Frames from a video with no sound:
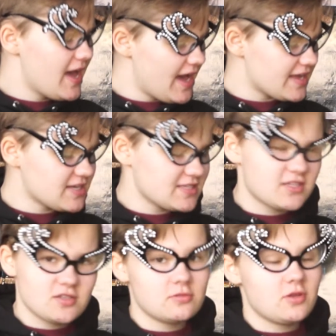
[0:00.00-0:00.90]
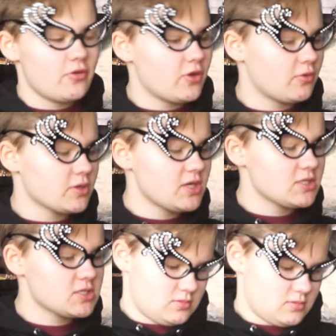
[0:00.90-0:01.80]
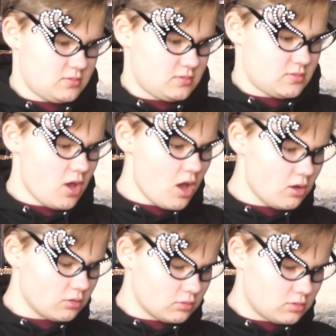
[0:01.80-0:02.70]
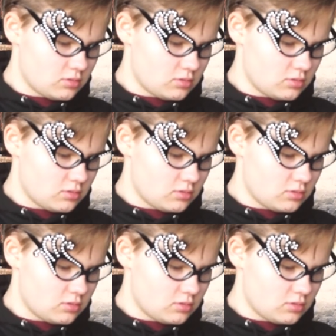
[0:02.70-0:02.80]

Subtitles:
and has the new logo on it. Oh!